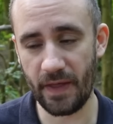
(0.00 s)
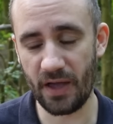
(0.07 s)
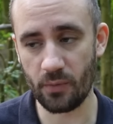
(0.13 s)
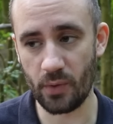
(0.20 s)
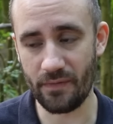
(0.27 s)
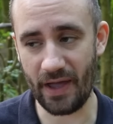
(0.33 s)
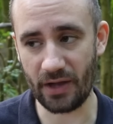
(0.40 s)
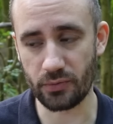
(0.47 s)
that
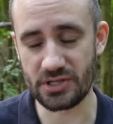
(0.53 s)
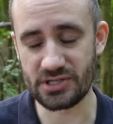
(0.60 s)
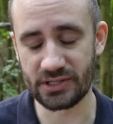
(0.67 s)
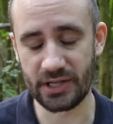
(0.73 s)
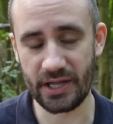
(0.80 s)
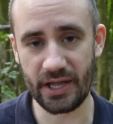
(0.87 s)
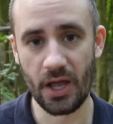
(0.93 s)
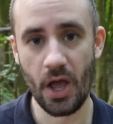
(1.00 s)
we've had
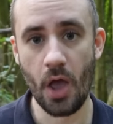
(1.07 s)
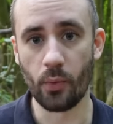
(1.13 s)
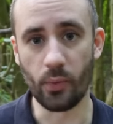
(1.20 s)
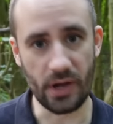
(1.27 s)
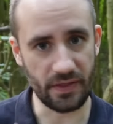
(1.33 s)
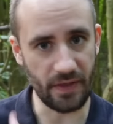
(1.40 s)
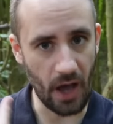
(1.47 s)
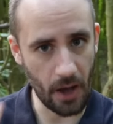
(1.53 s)
recently
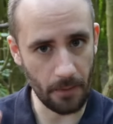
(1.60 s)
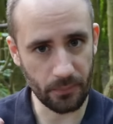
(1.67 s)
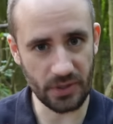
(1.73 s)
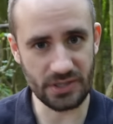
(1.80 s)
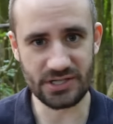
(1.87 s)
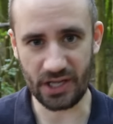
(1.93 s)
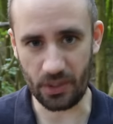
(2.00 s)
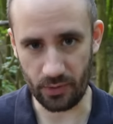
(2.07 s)
with arm
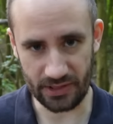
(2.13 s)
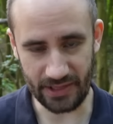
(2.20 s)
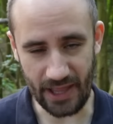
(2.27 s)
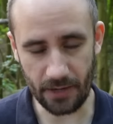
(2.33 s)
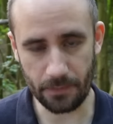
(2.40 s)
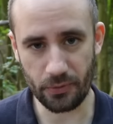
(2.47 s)
printing and with leg